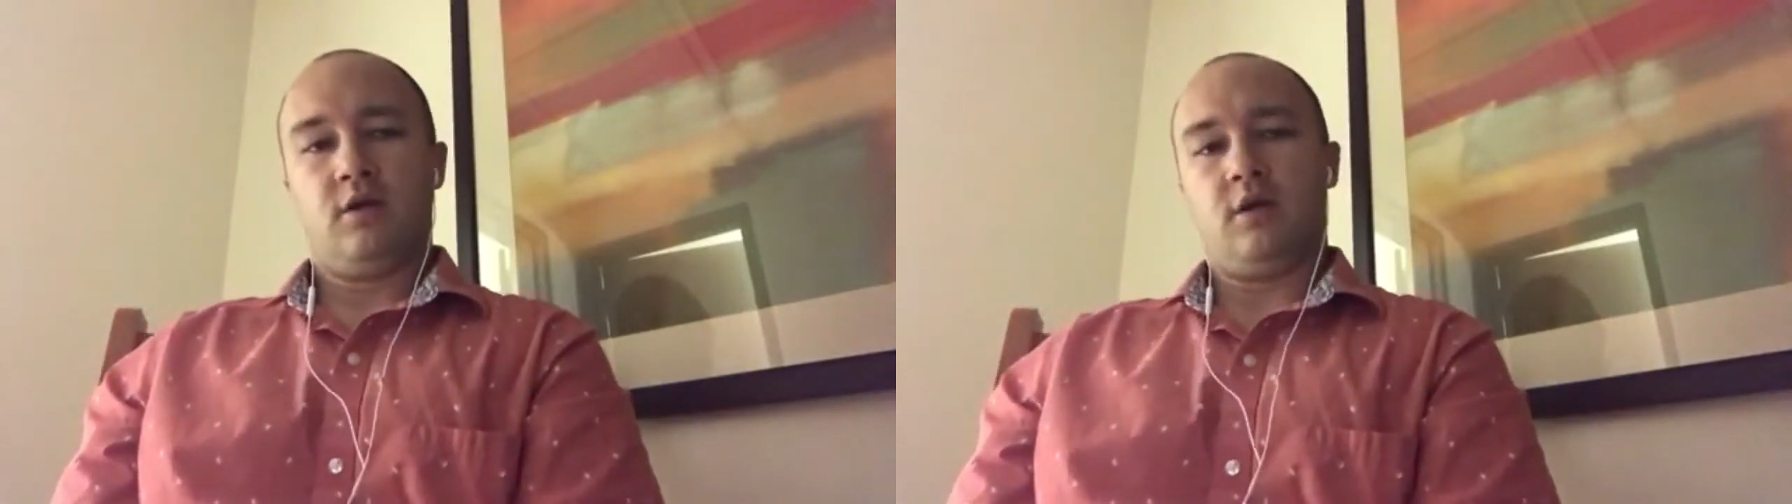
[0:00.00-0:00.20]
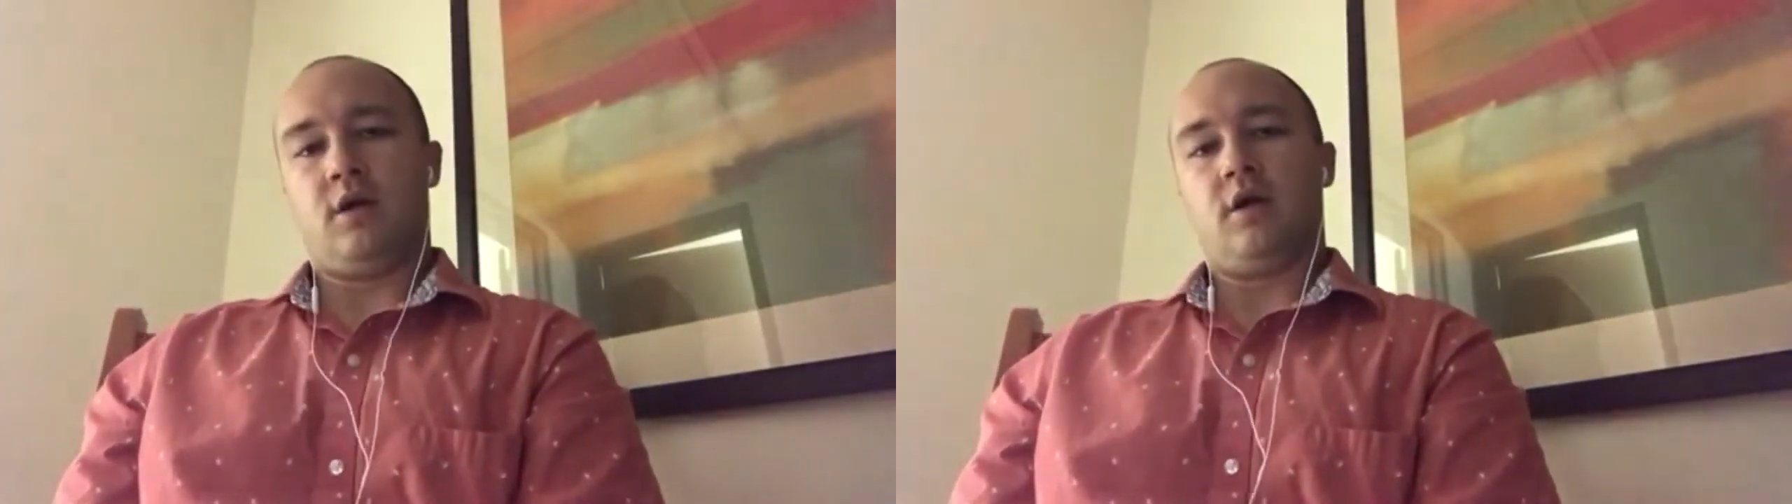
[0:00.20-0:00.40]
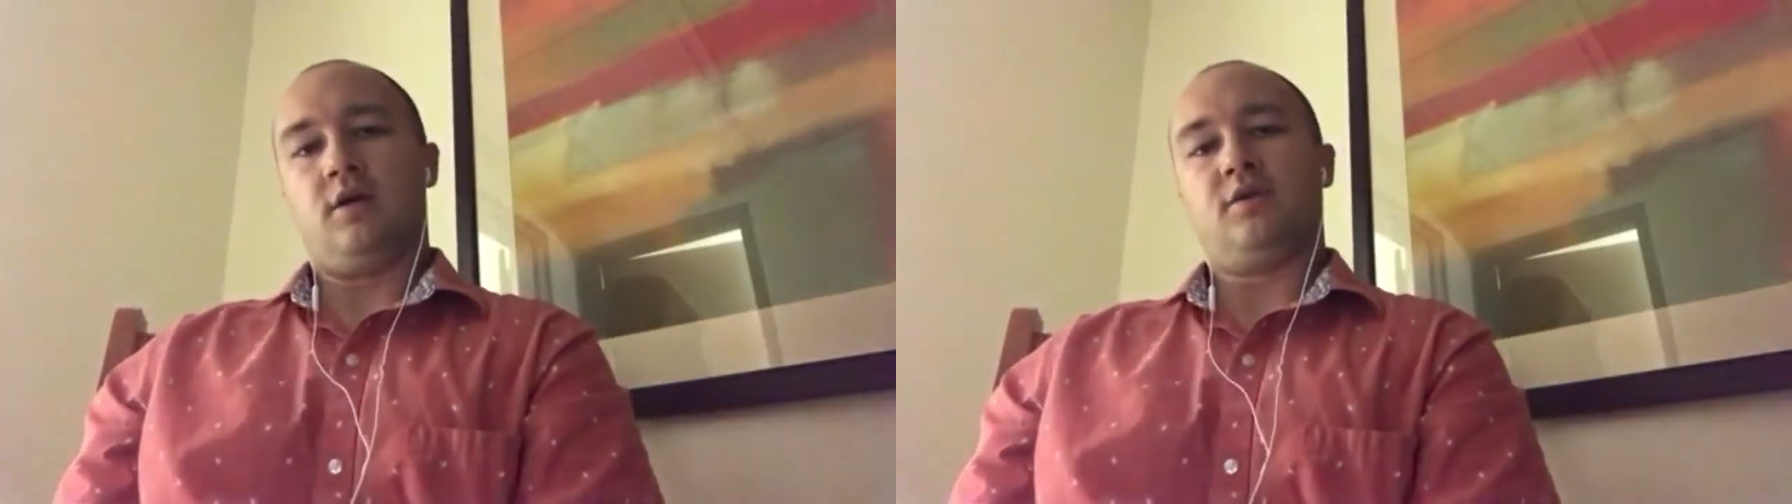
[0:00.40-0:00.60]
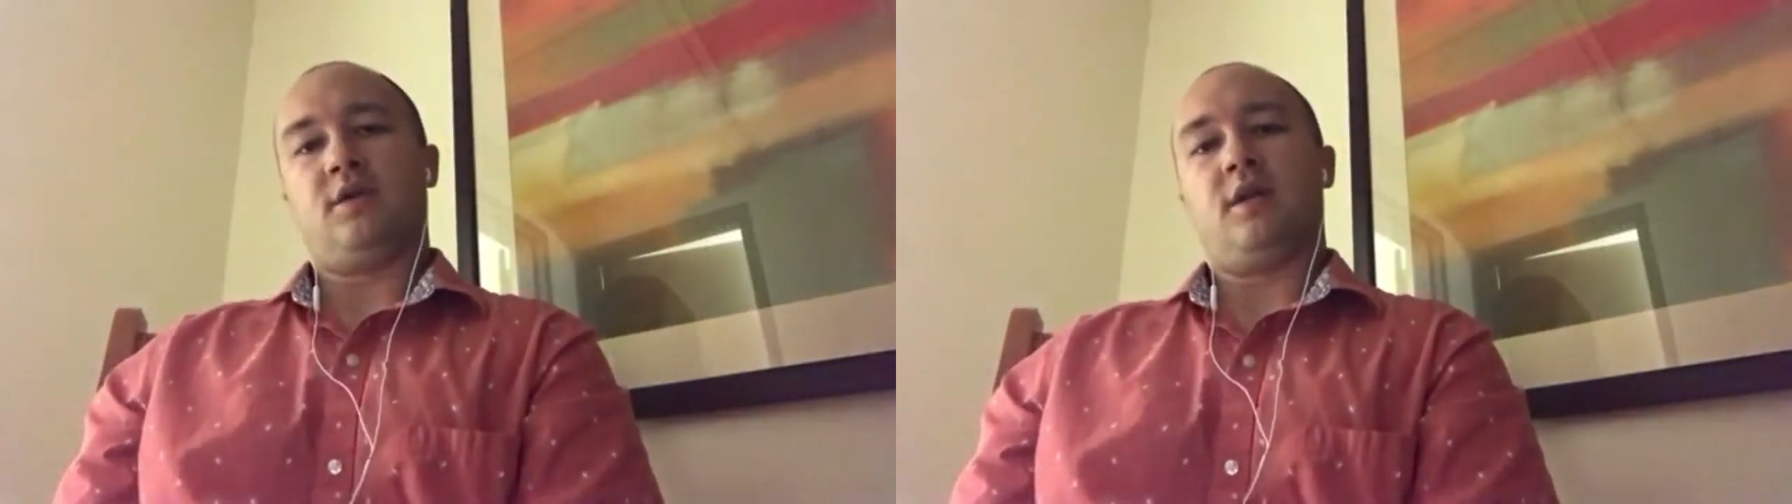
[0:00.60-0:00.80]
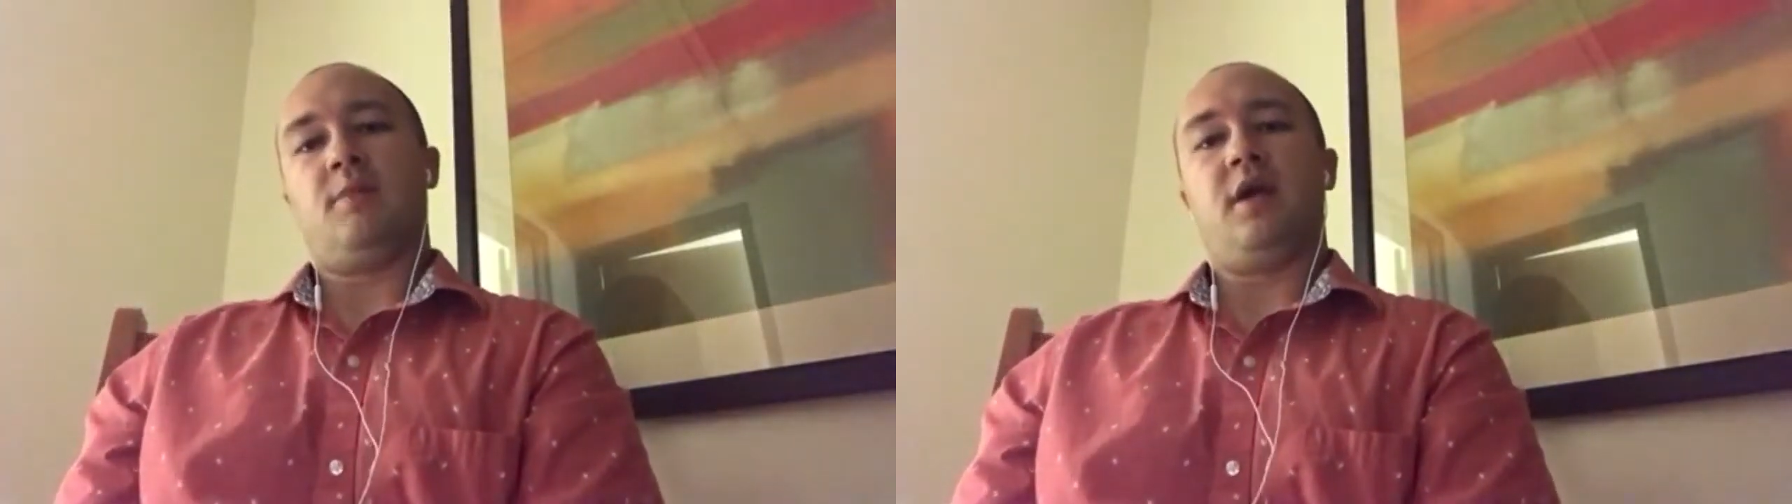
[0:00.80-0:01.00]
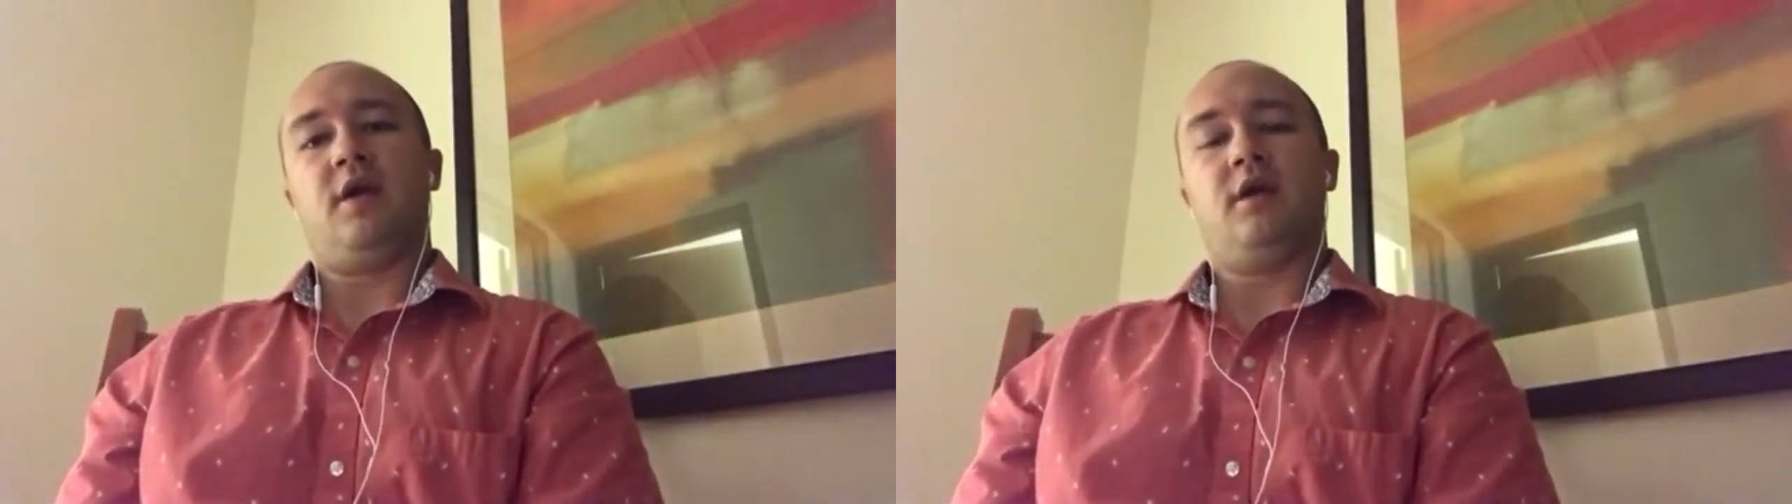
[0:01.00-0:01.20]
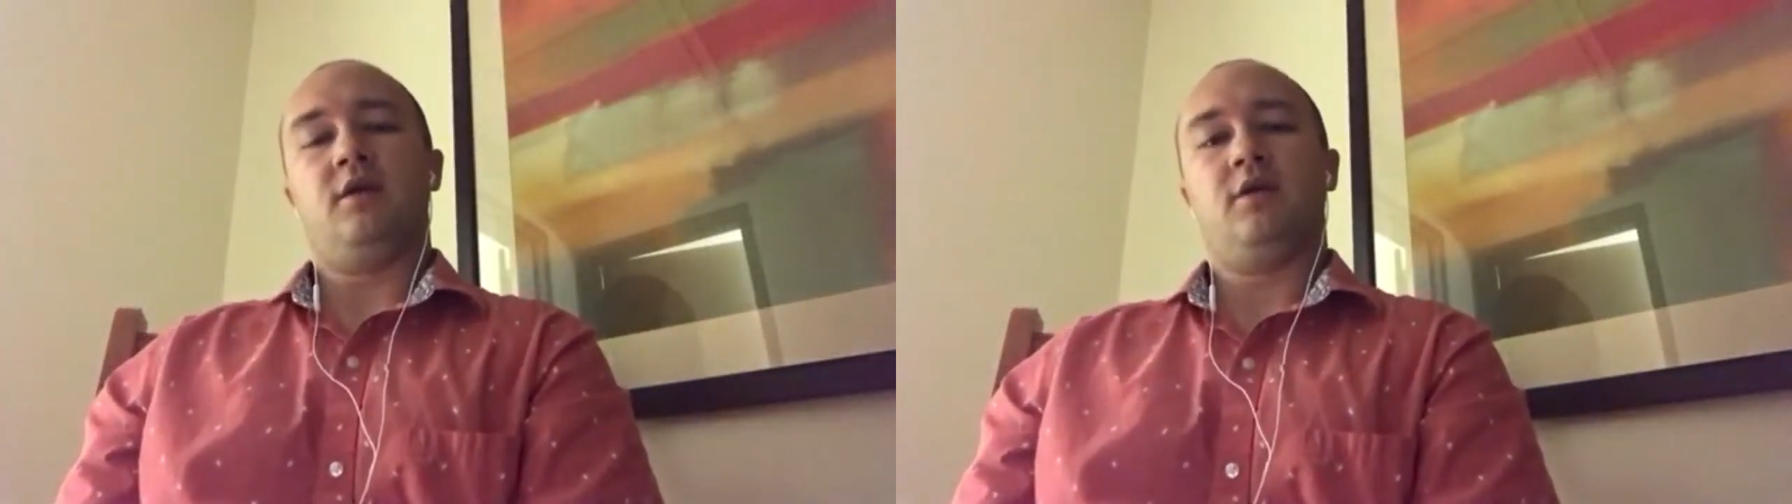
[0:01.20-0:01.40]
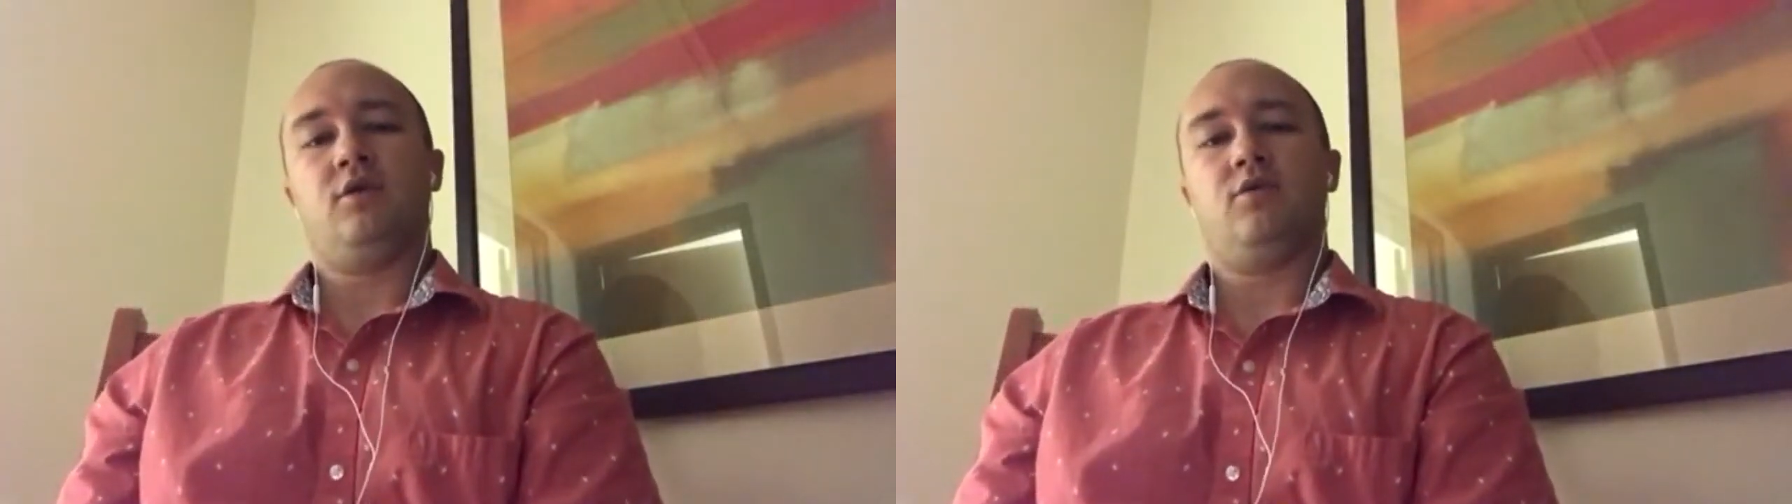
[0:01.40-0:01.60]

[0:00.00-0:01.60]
until I made